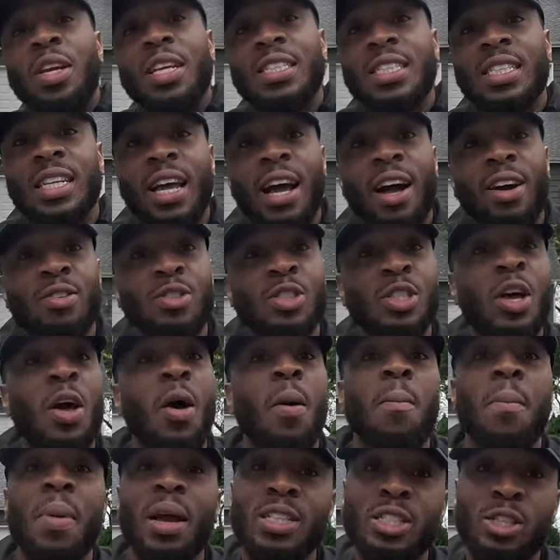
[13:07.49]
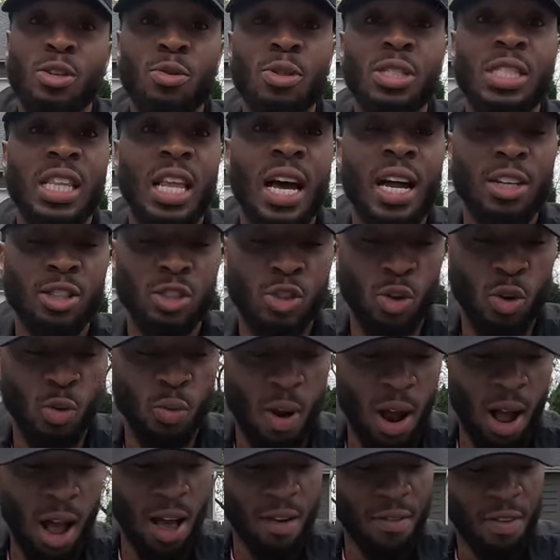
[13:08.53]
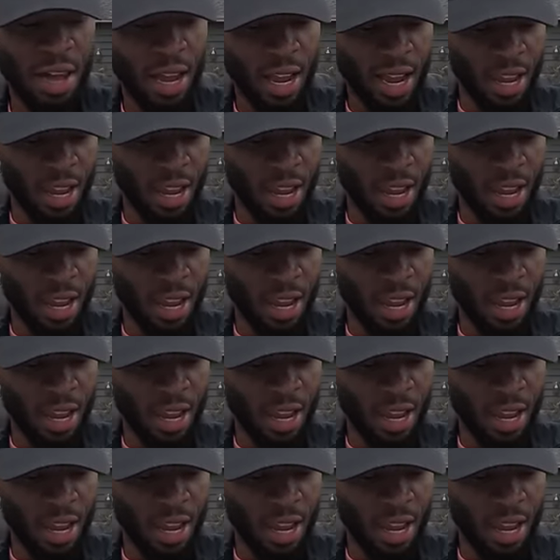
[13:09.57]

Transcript: you get to the house, make sure you slide it your ride,